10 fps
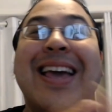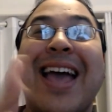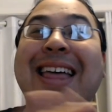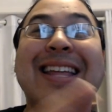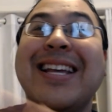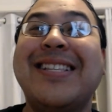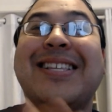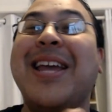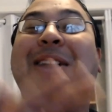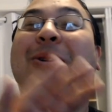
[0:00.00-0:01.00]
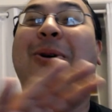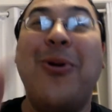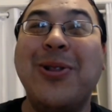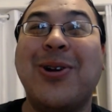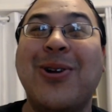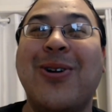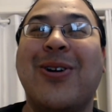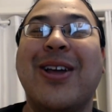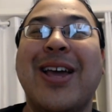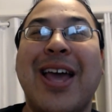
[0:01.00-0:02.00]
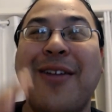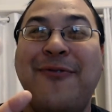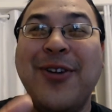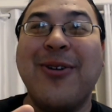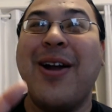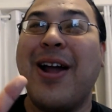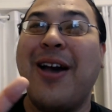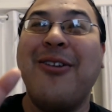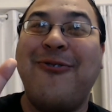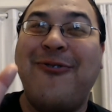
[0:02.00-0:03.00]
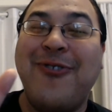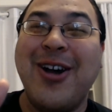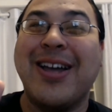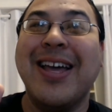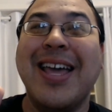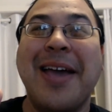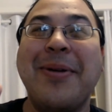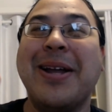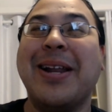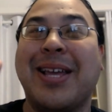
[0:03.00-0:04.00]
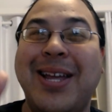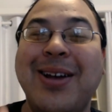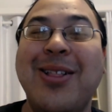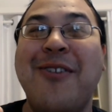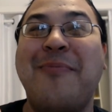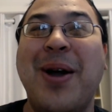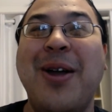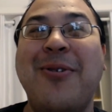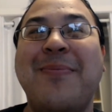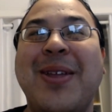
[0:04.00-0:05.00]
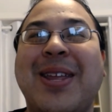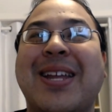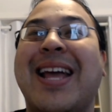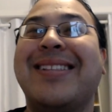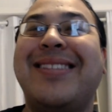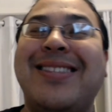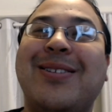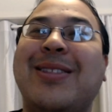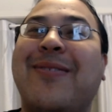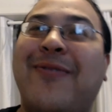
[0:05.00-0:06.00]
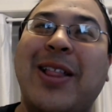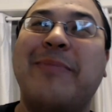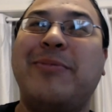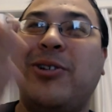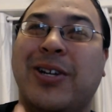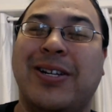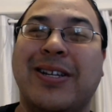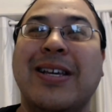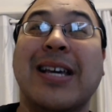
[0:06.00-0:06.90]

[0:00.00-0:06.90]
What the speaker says: And then he has to take a whole turn and figure out how the fuck am I going to kill off my own minion and still develop shit.